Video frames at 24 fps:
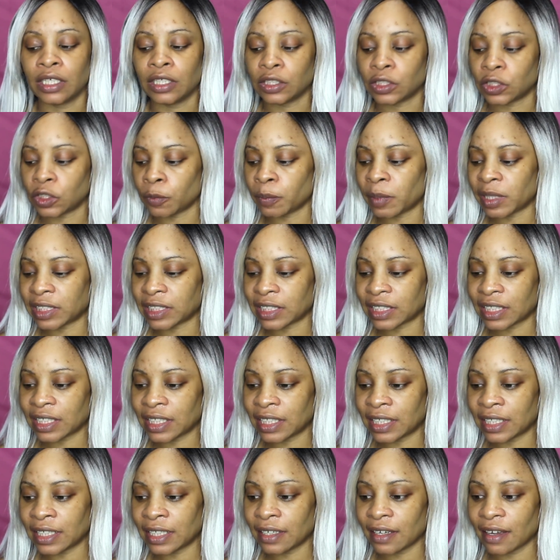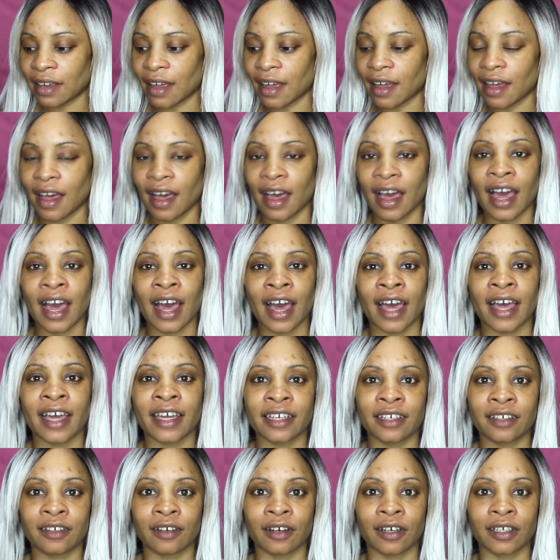So basically
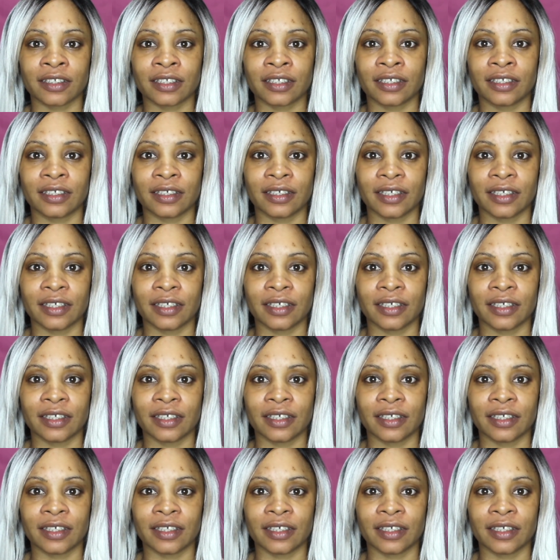I got